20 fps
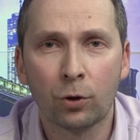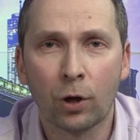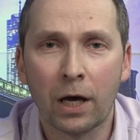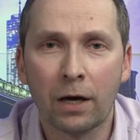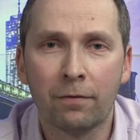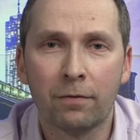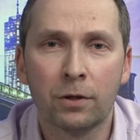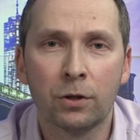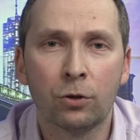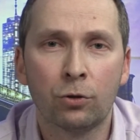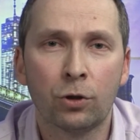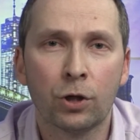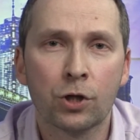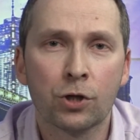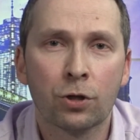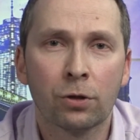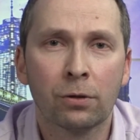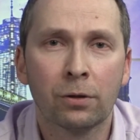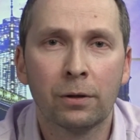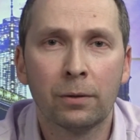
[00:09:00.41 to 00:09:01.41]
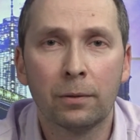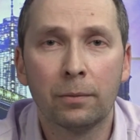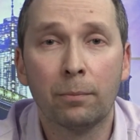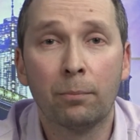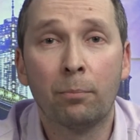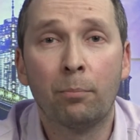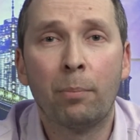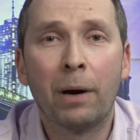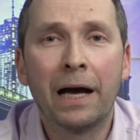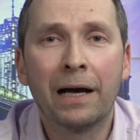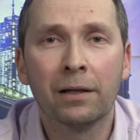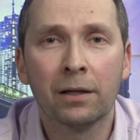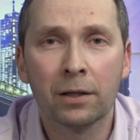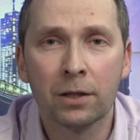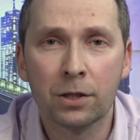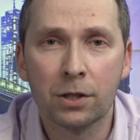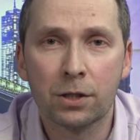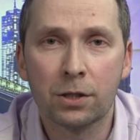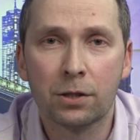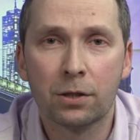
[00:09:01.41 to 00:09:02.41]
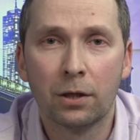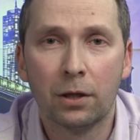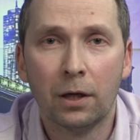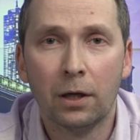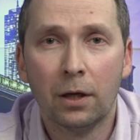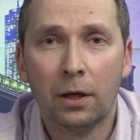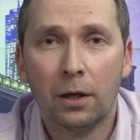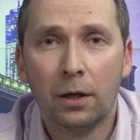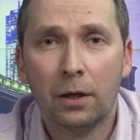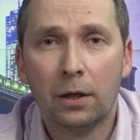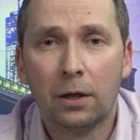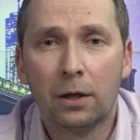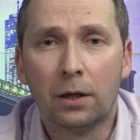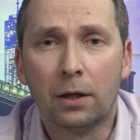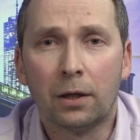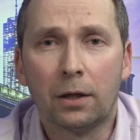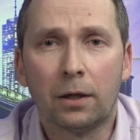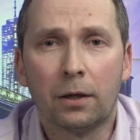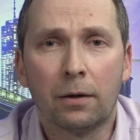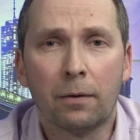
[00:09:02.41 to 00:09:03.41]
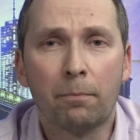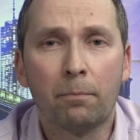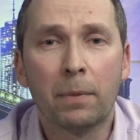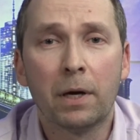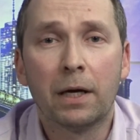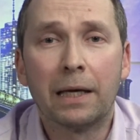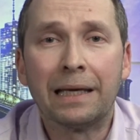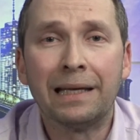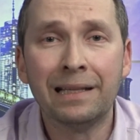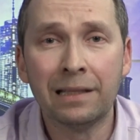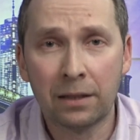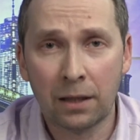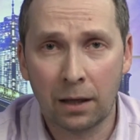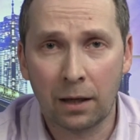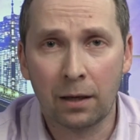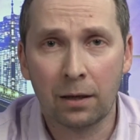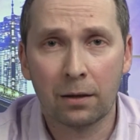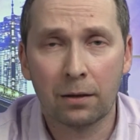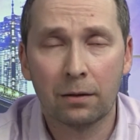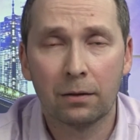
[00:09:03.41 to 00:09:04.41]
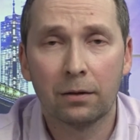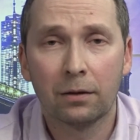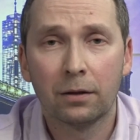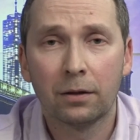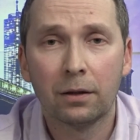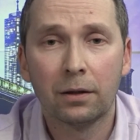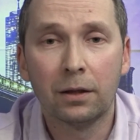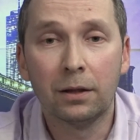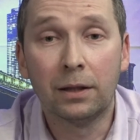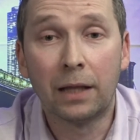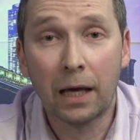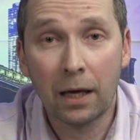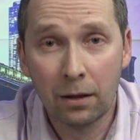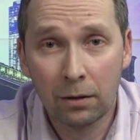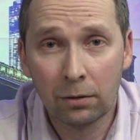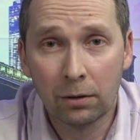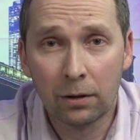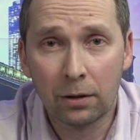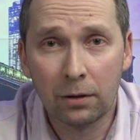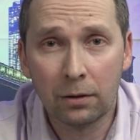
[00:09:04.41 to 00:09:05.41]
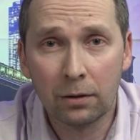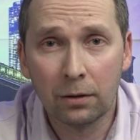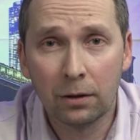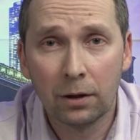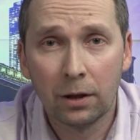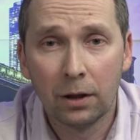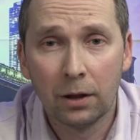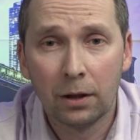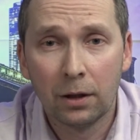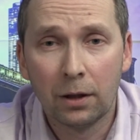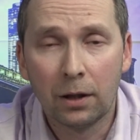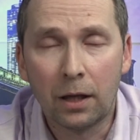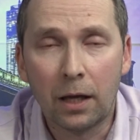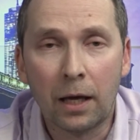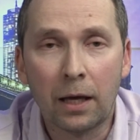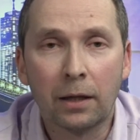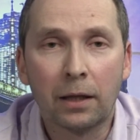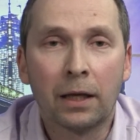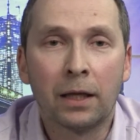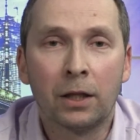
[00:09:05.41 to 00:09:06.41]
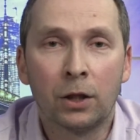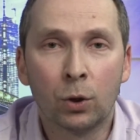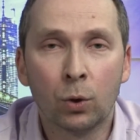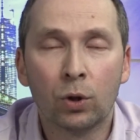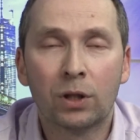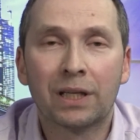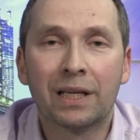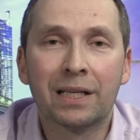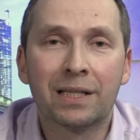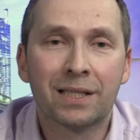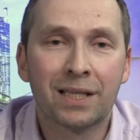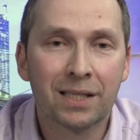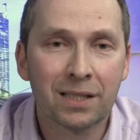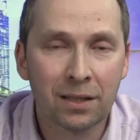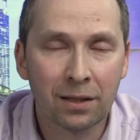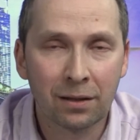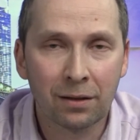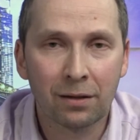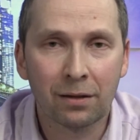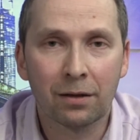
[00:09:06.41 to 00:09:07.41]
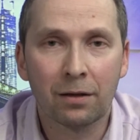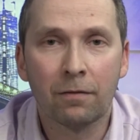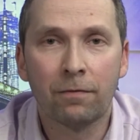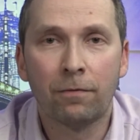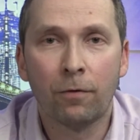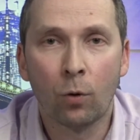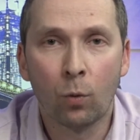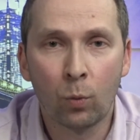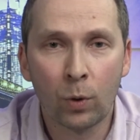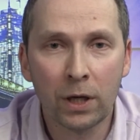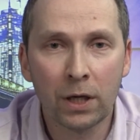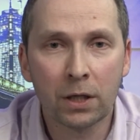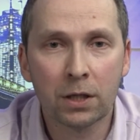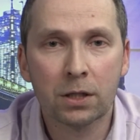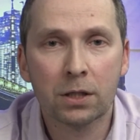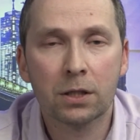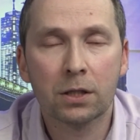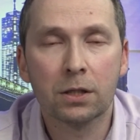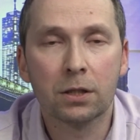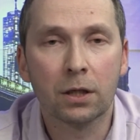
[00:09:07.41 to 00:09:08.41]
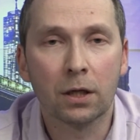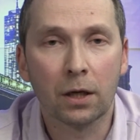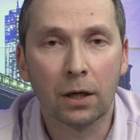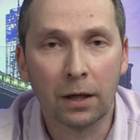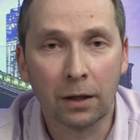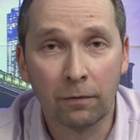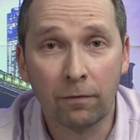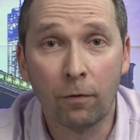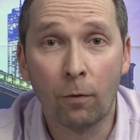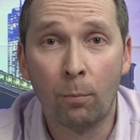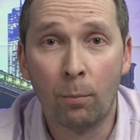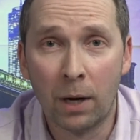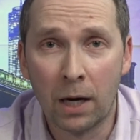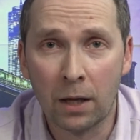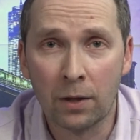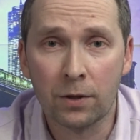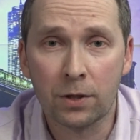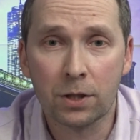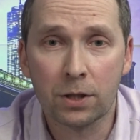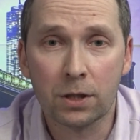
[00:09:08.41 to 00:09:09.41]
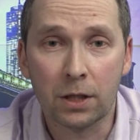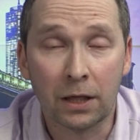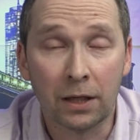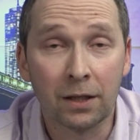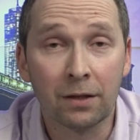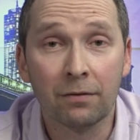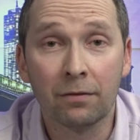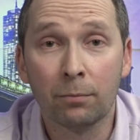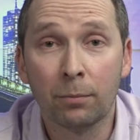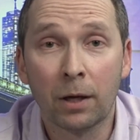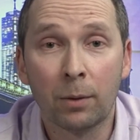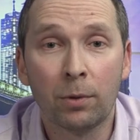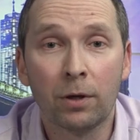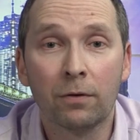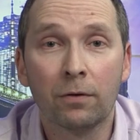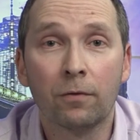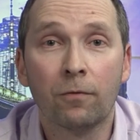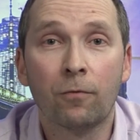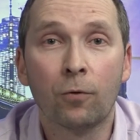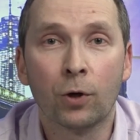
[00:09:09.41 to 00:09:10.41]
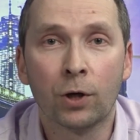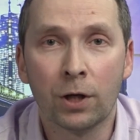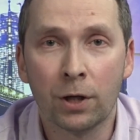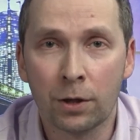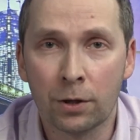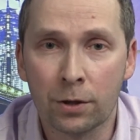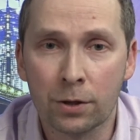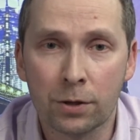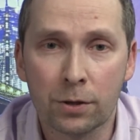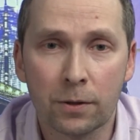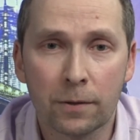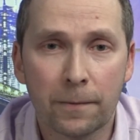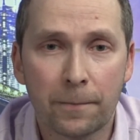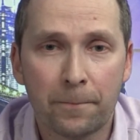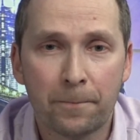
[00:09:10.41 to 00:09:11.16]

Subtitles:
to have a nutritionally balanced intake daily, and do it consistently for weeks and for months, and even for years,